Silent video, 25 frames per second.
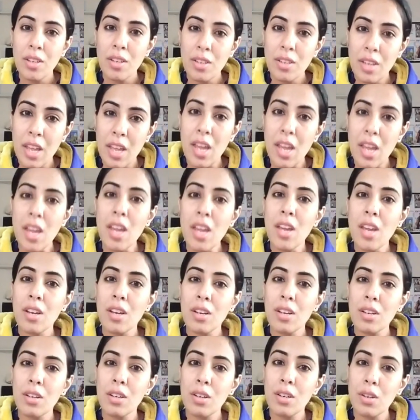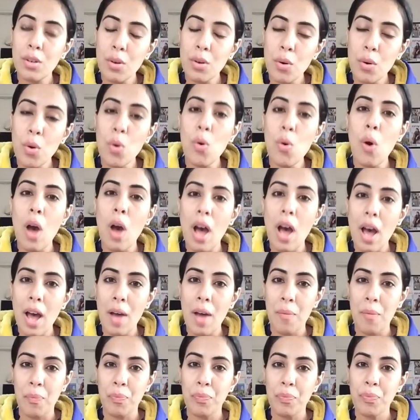They grow
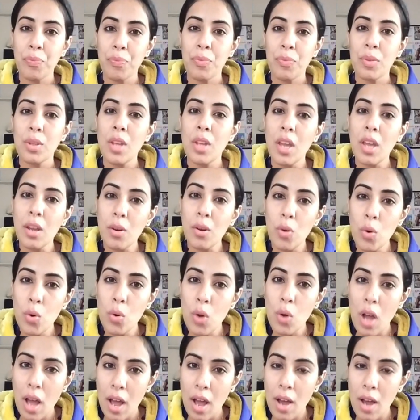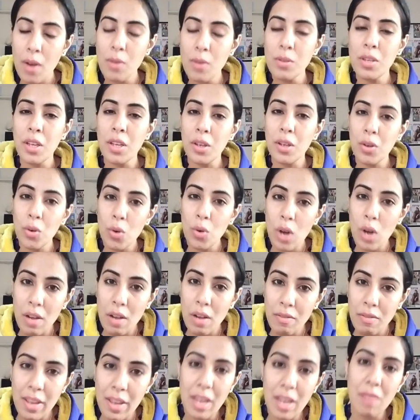up. They go out. They go
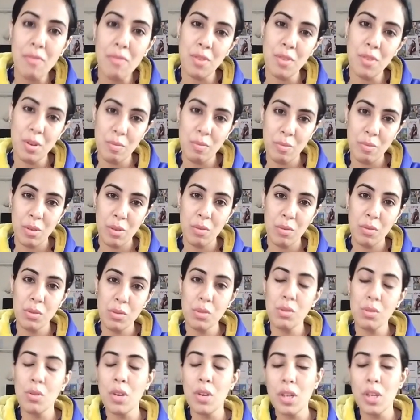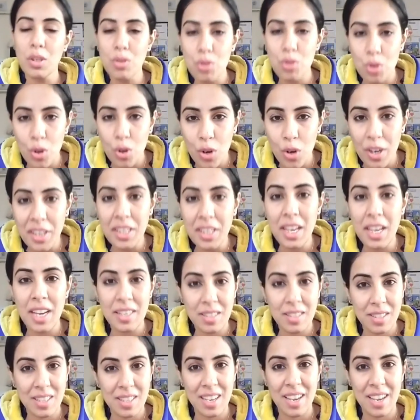away from you. So enjoy
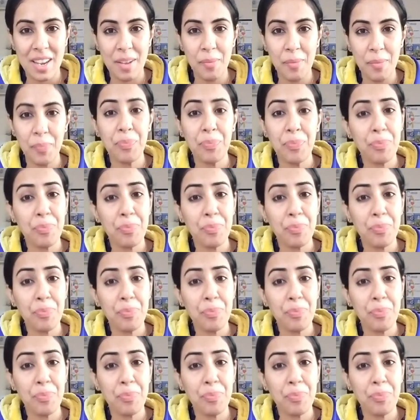that time.